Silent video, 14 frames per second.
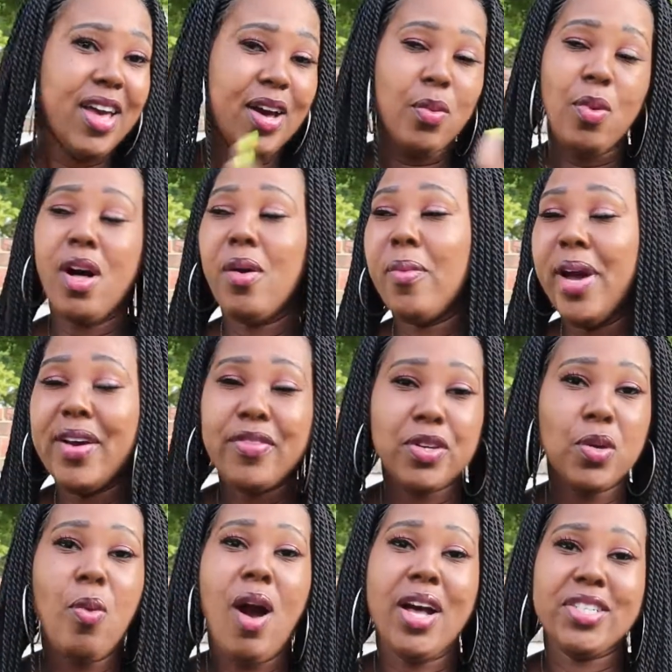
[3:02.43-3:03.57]
Well, wherever you're
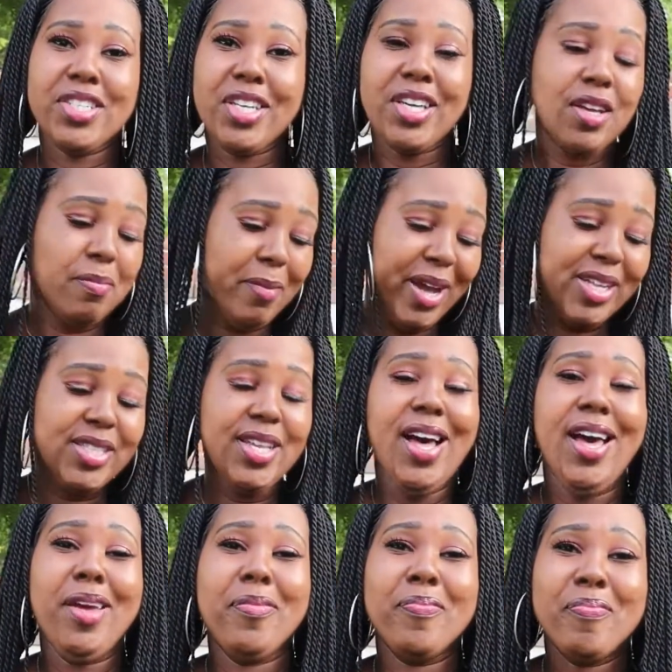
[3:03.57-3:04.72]
watching. In my
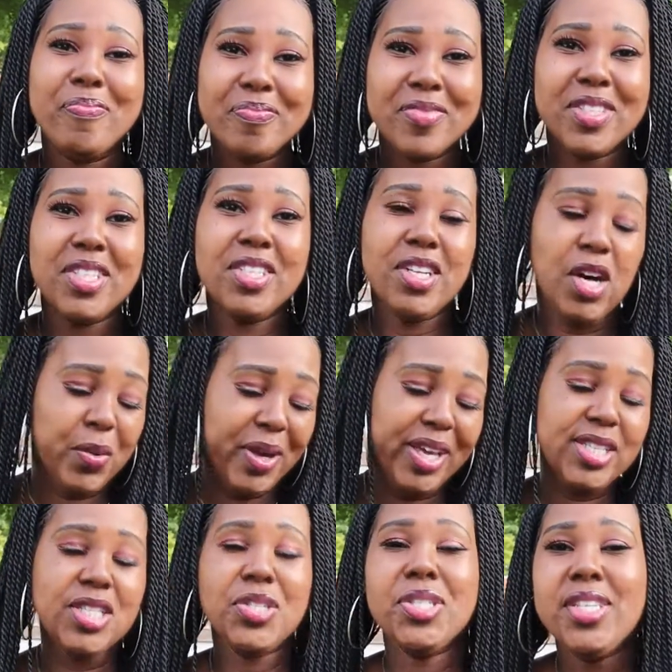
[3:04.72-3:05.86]
time,
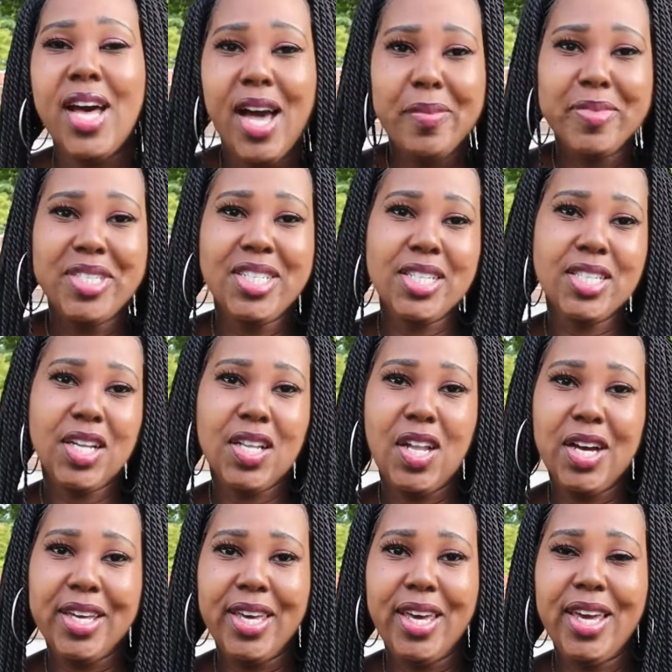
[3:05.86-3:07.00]
Eastern time is 6
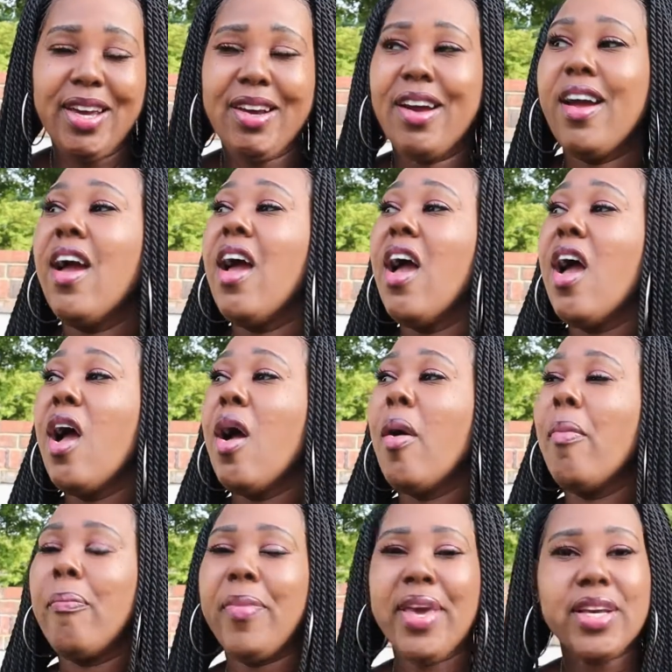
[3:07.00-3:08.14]
o'clock here.
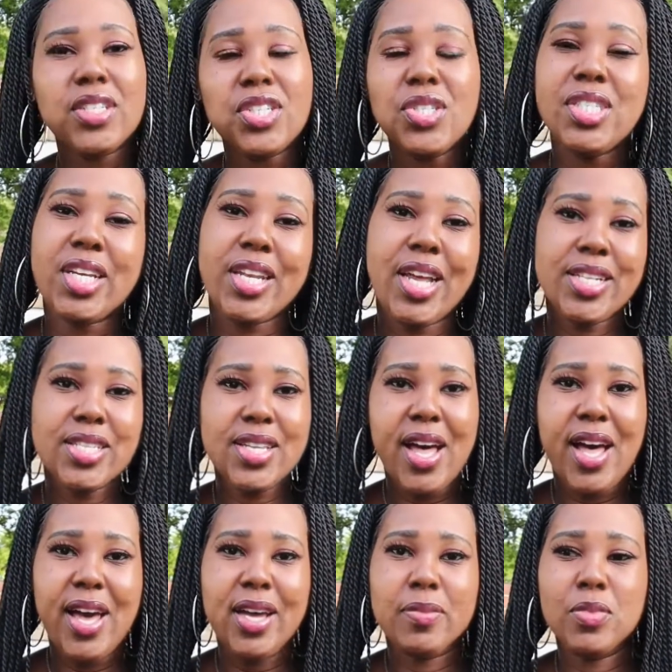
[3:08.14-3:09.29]
Make sure you take that
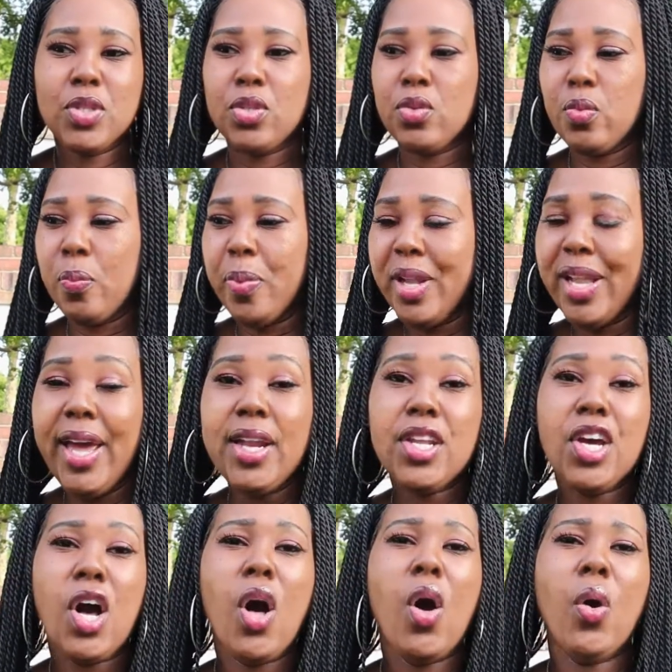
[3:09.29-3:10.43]
time to plan
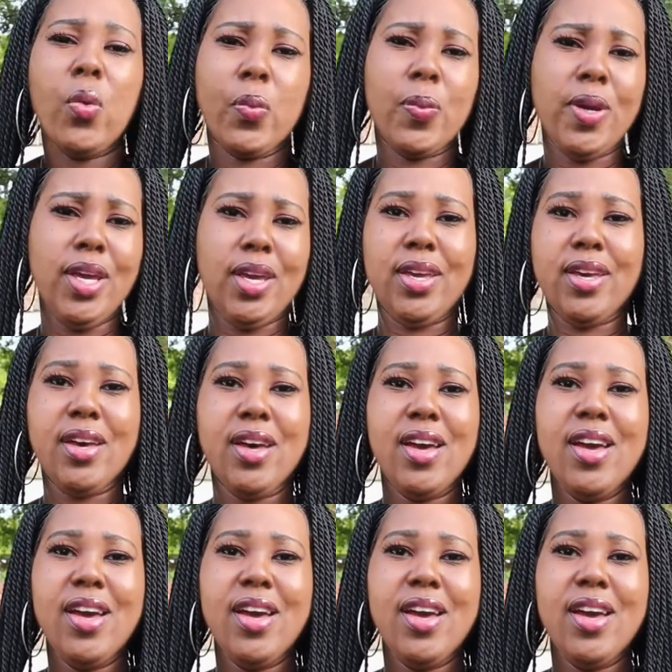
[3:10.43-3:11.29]
your whole week.